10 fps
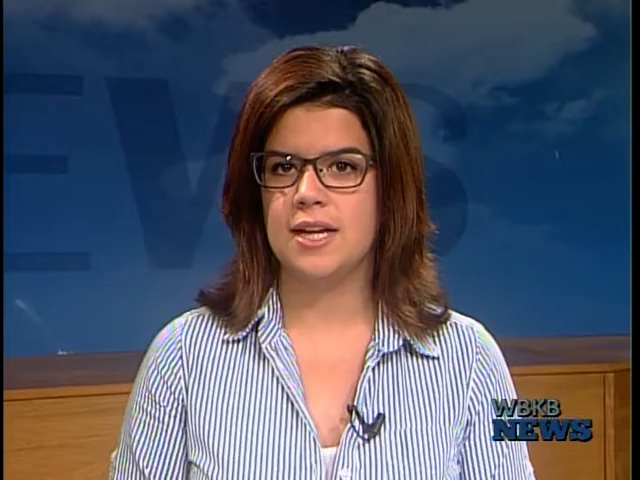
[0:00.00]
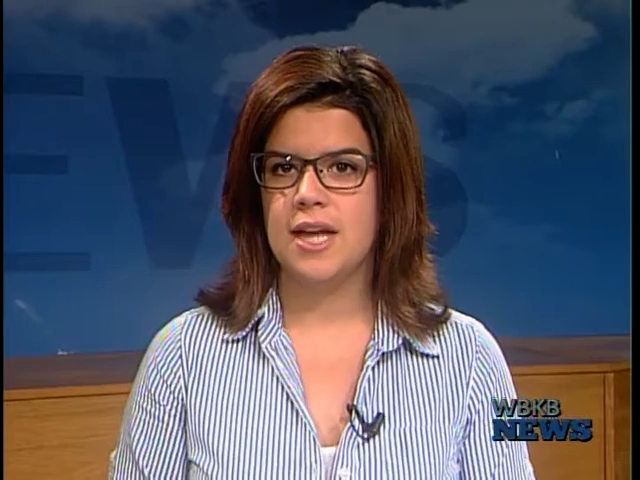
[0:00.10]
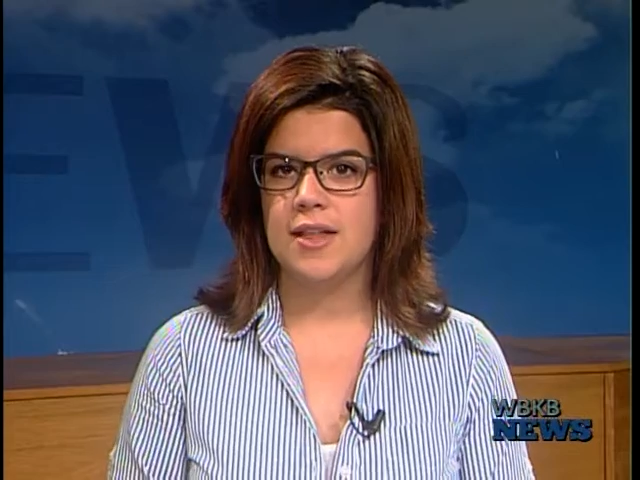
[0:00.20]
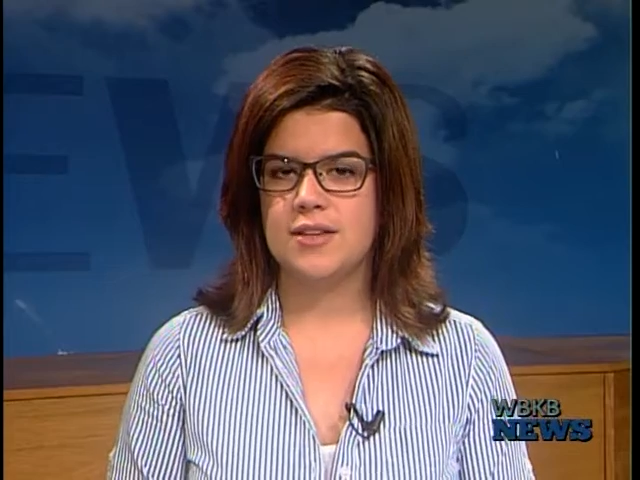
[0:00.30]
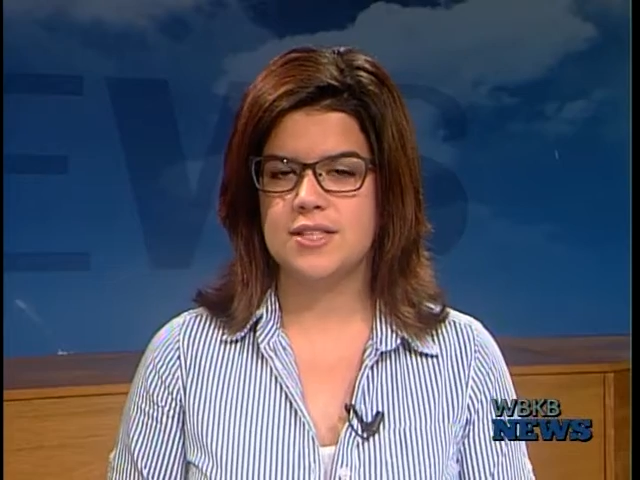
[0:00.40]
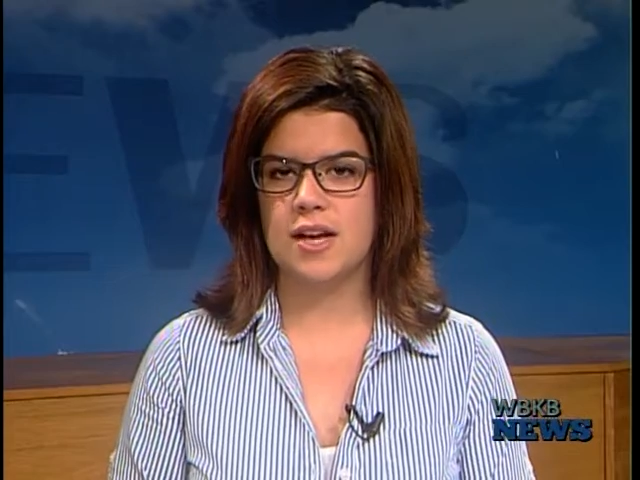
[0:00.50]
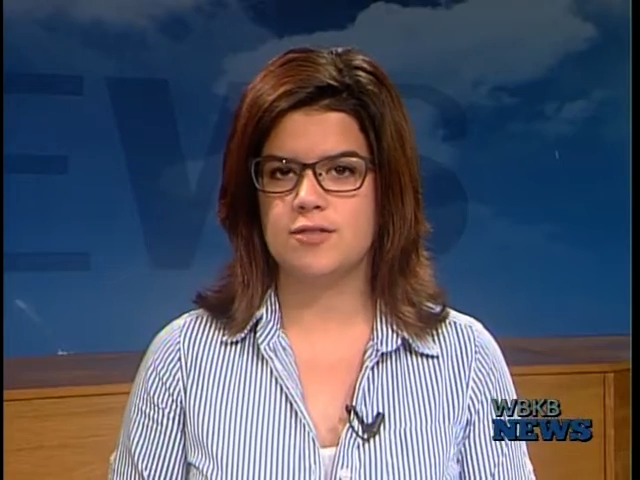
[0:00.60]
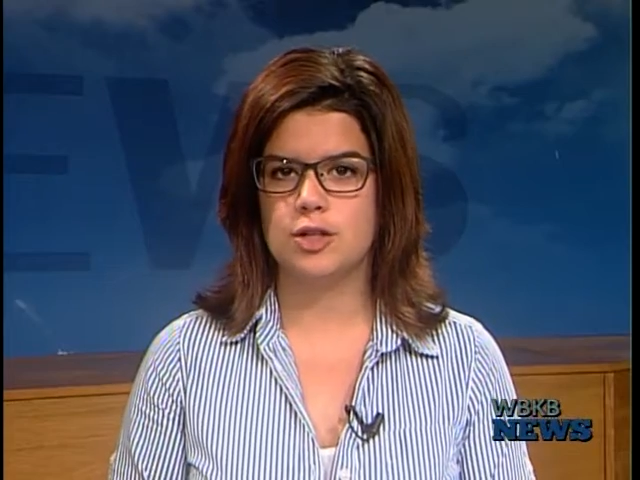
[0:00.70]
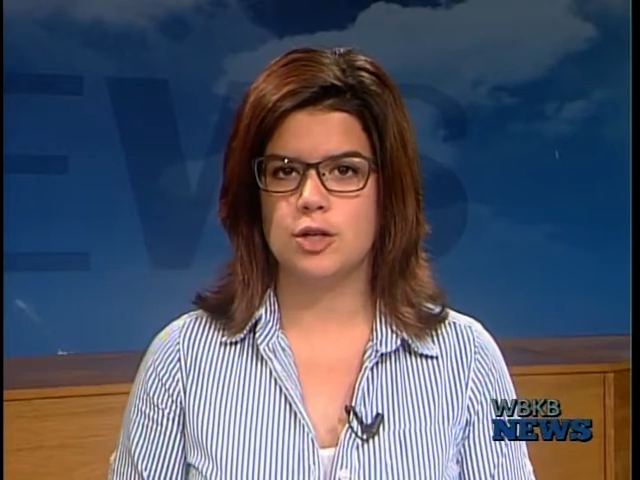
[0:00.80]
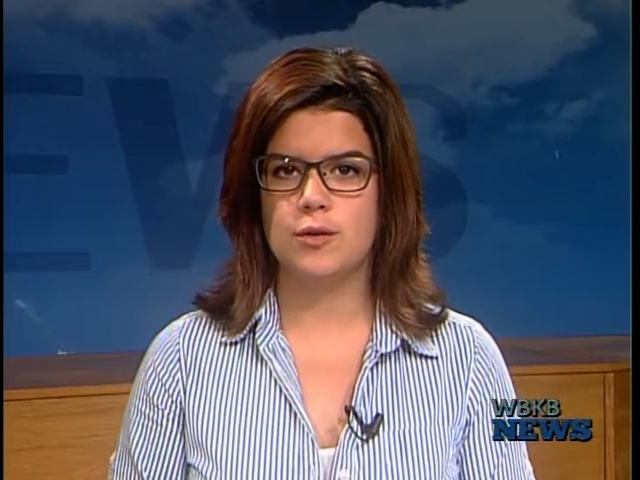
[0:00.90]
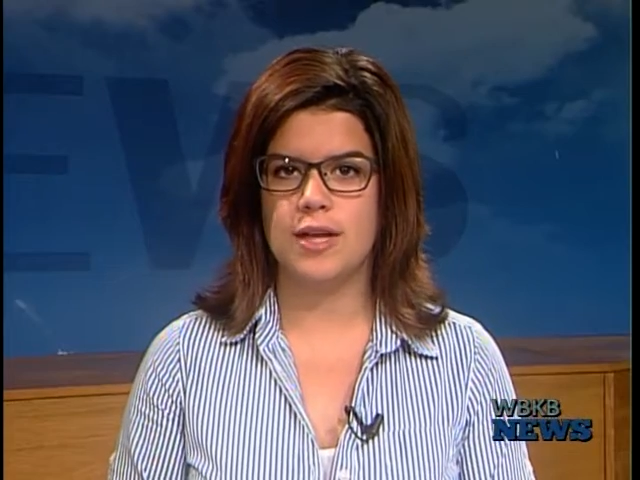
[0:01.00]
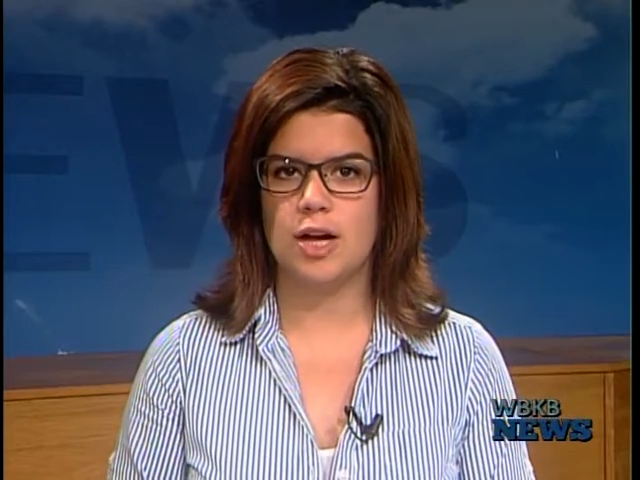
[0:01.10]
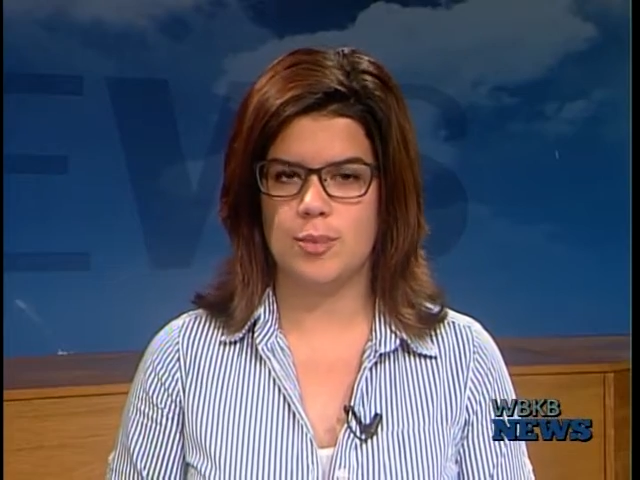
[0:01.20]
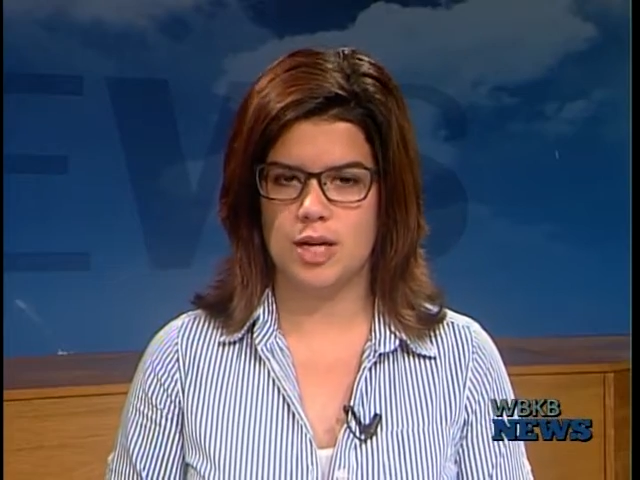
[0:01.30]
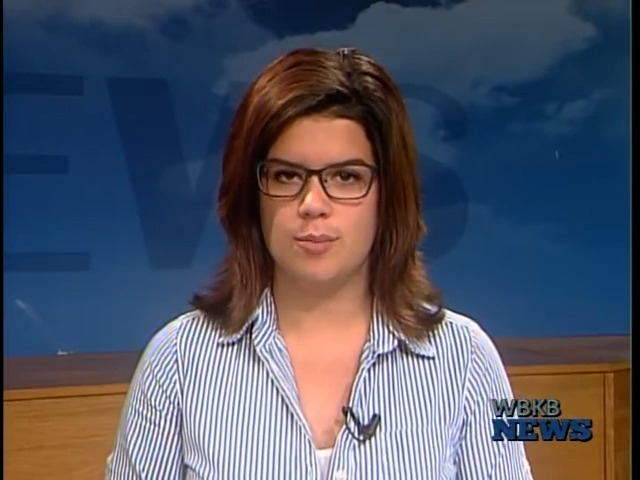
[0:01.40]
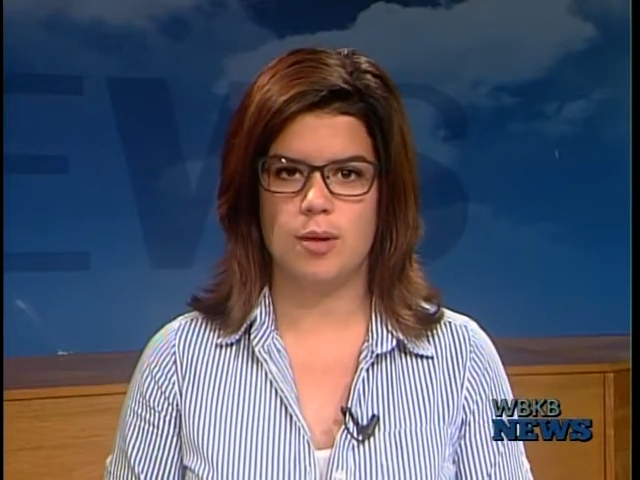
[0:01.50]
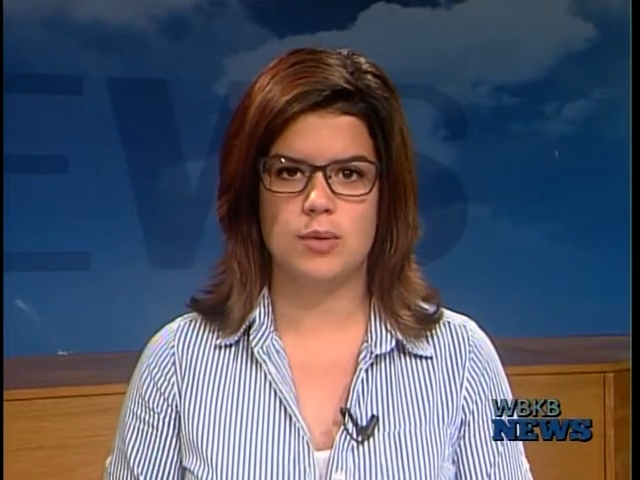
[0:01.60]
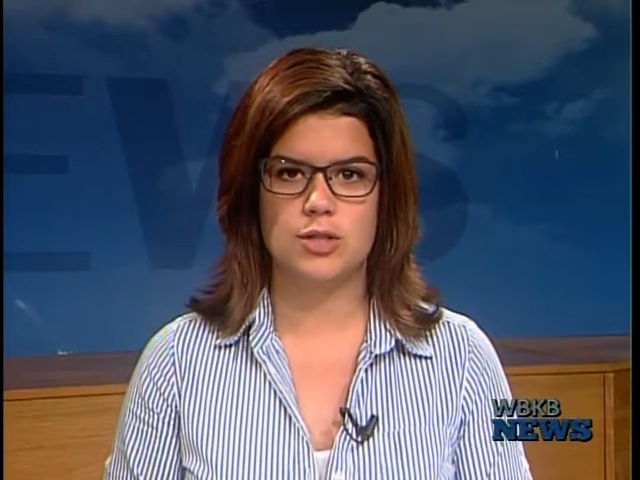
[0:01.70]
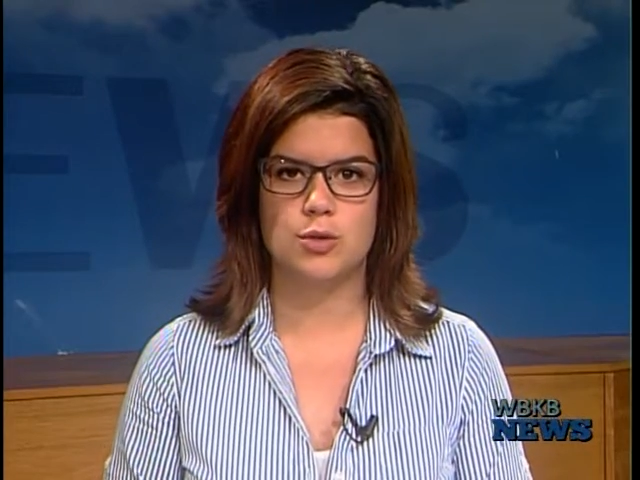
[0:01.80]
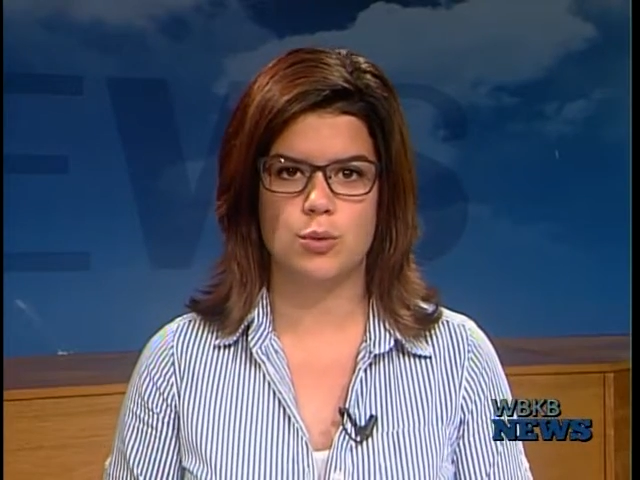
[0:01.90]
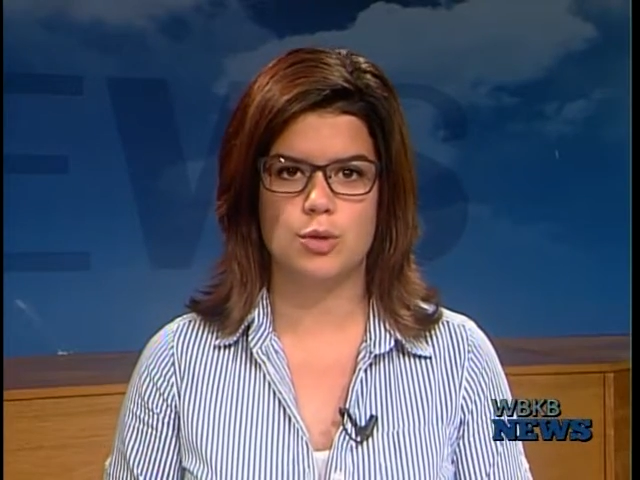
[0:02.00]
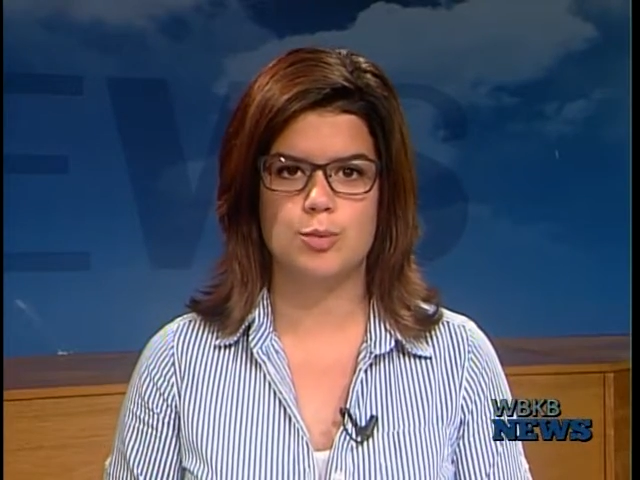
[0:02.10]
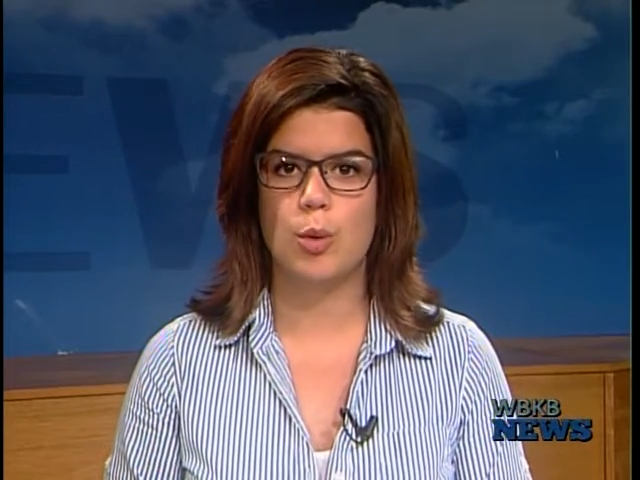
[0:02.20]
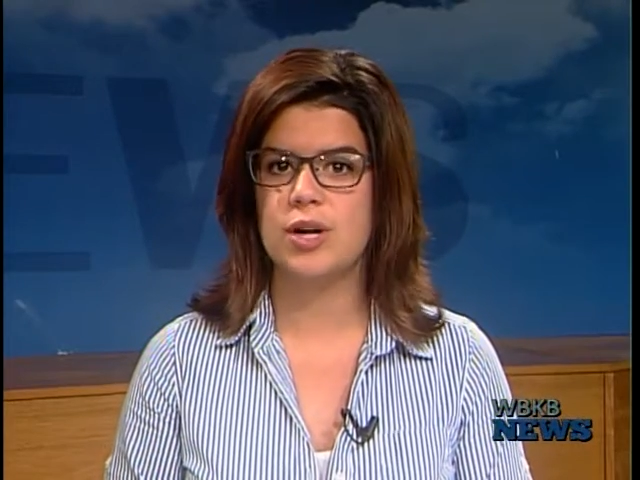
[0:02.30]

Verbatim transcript: This afternoon, the Alpena Public Schools Board